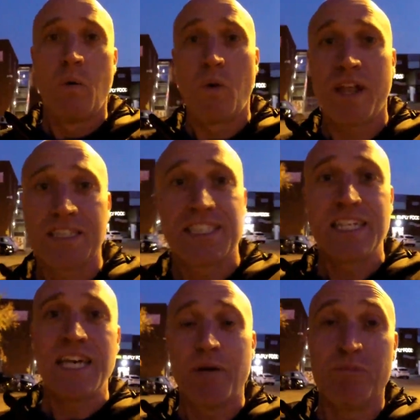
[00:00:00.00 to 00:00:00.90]
Well, that's
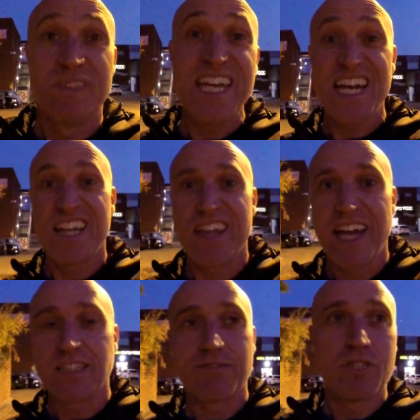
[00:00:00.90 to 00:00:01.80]
nearly the
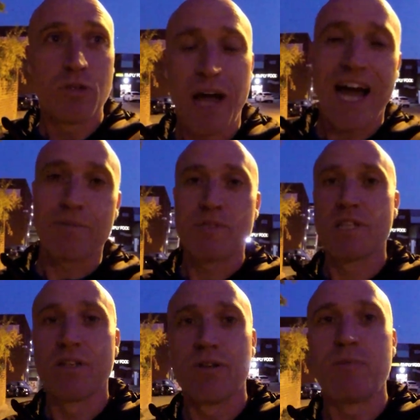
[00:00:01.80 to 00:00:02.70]
end of two
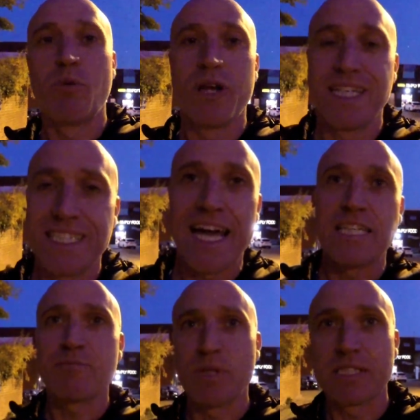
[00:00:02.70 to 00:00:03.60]
absolutely brilliant
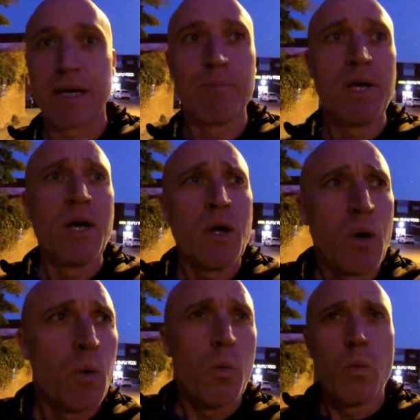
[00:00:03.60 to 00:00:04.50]
days, but
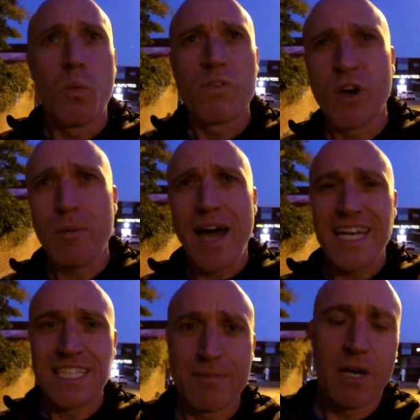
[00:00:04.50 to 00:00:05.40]
we've got about
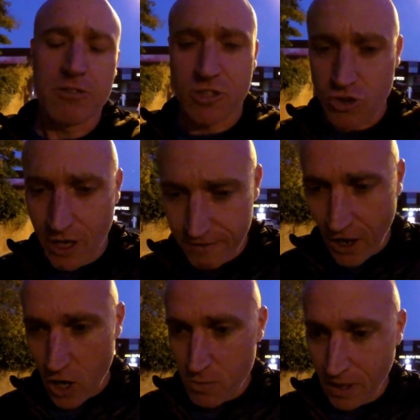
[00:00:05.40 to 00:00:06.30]
80 miles to drive
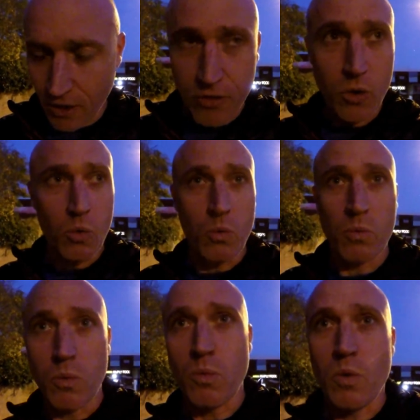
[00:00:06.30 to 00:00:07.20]
home, and I thought
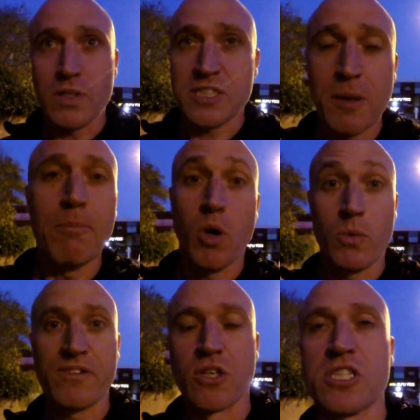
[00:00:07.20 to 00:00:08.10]
at some
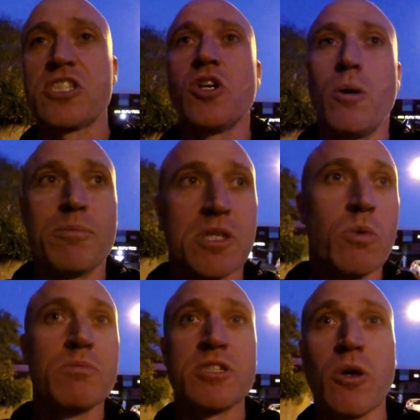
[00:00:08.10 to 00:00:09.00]
point we've got to stop, so
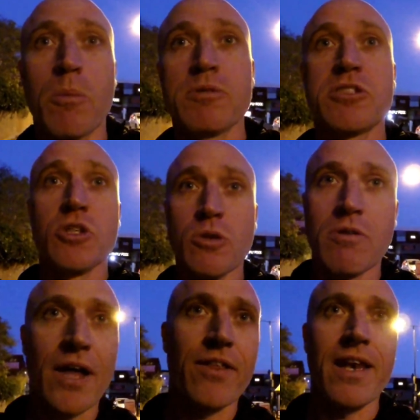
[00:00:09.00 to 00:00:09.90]
we'd stop sooner
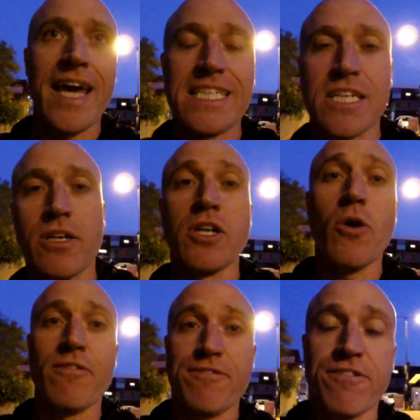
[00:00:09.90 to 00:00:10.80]
rather than later. And I
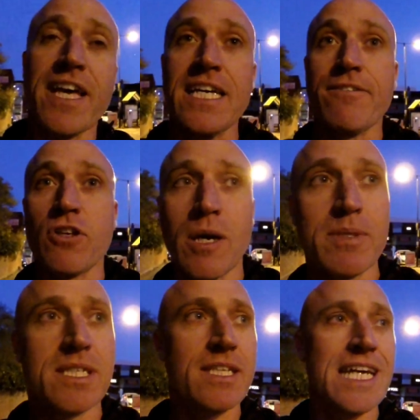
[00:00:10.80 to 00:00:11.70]
know at Fleet, if you come
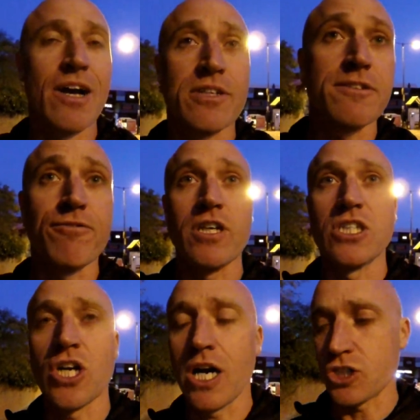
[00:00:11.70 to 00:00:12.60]
into the town, there's a free
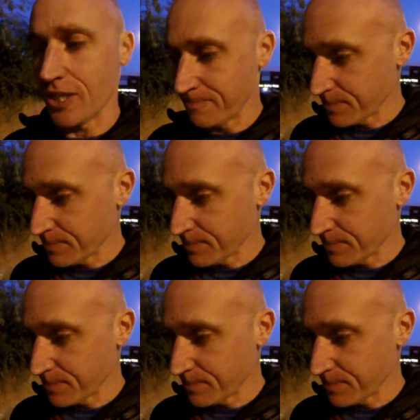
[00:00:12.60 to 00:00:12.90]
charger.